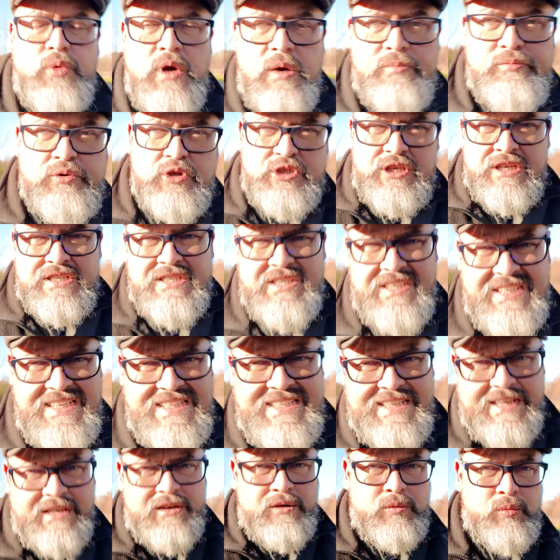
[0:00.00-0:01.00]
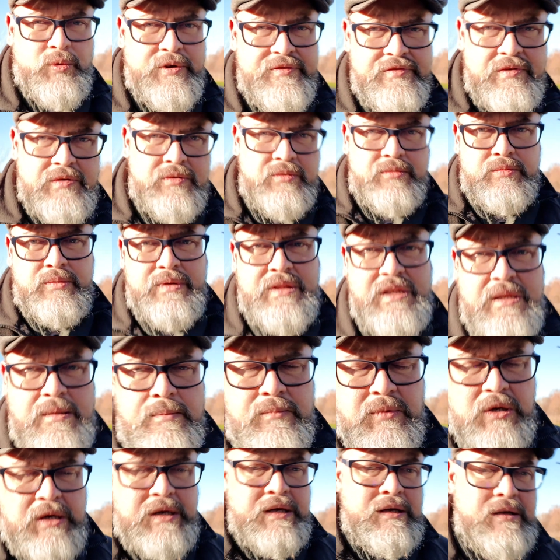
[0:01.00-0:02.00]
work projects I need to get on with
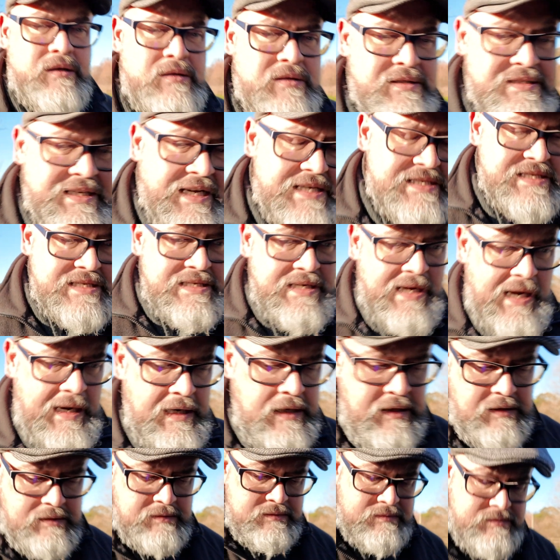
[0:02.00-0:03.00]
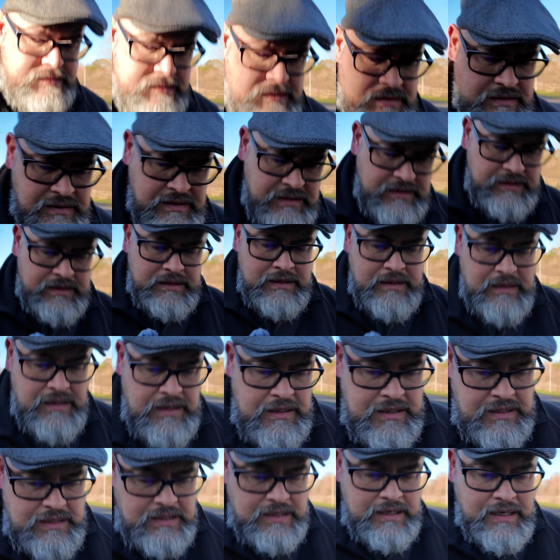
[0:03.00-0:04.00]
within my day-to-day,
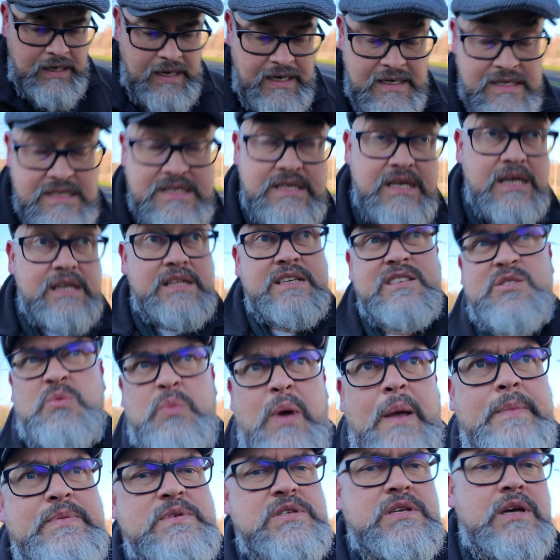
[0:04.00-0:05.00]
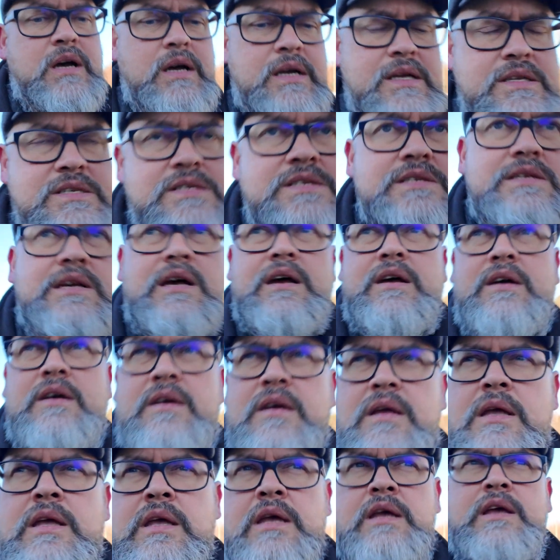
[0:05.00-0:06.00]
and these are websites,
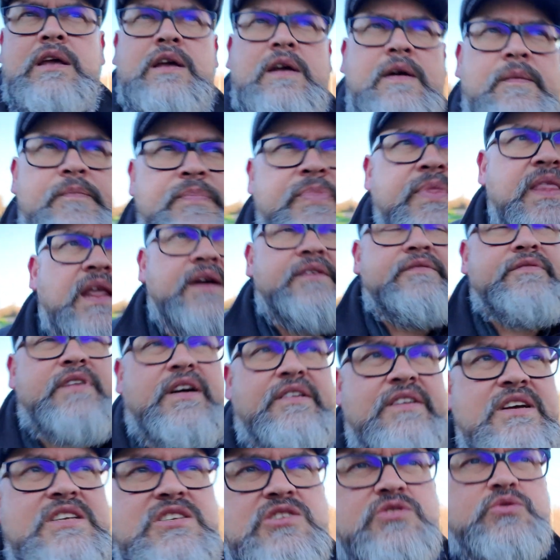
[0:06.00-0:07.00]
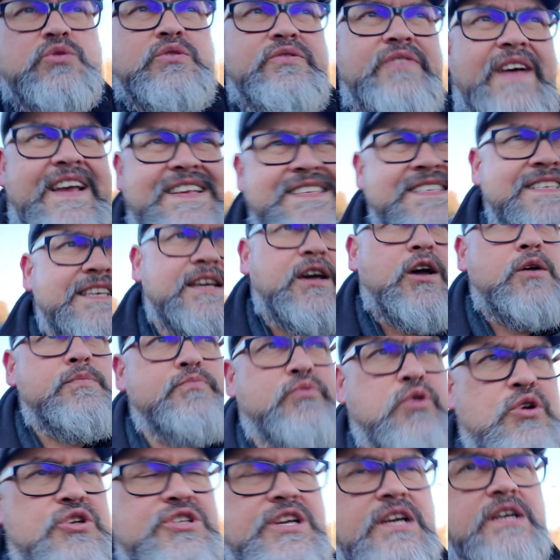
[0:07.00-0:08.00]
various sort of SEO
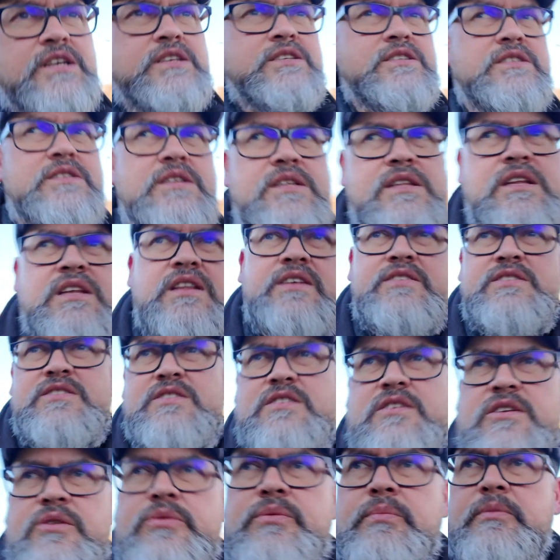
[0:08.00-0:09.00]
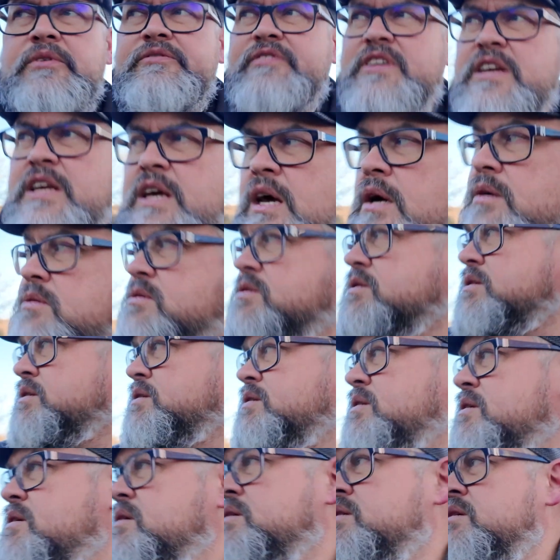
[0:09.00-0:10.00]
projects, and they're nothing to do with my videos,
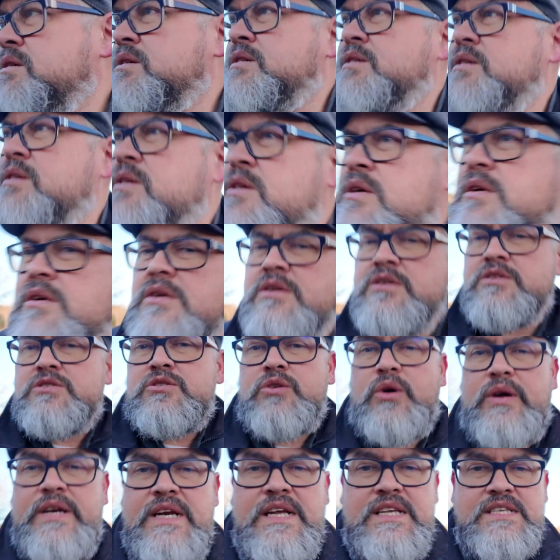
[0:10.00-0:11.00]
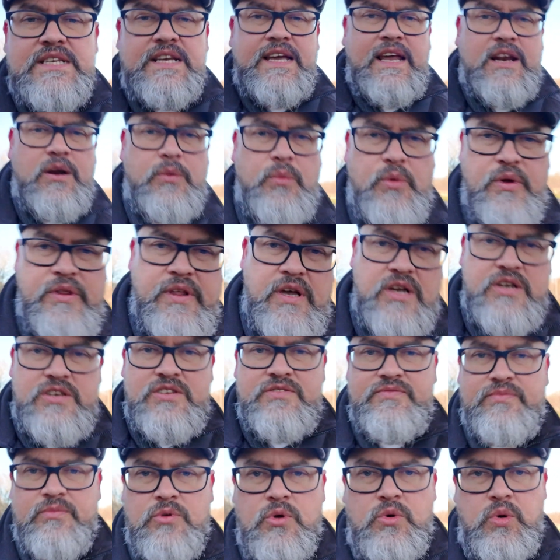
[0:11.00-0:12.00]
so I need to get on with
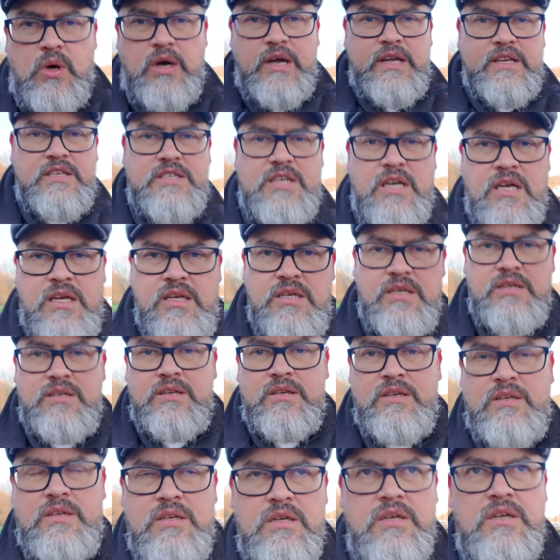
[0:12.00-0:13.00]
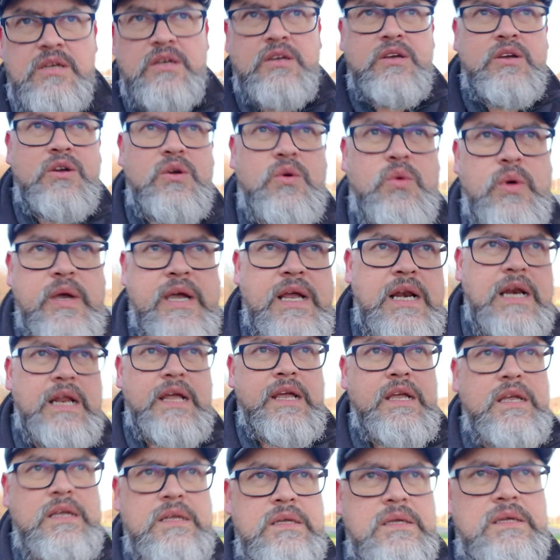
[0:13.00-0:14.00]
those quite
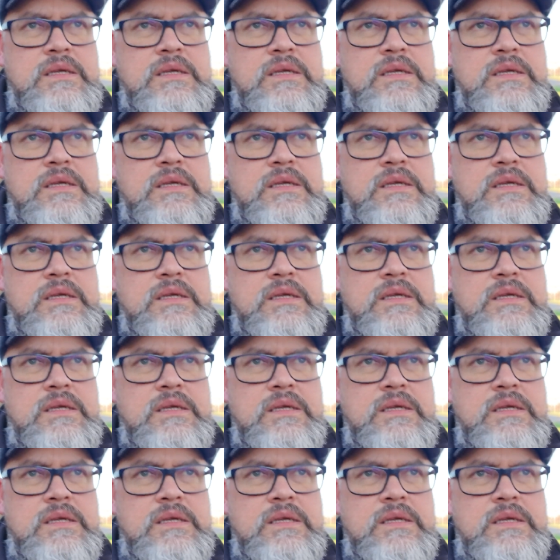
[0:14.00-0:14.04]
quickly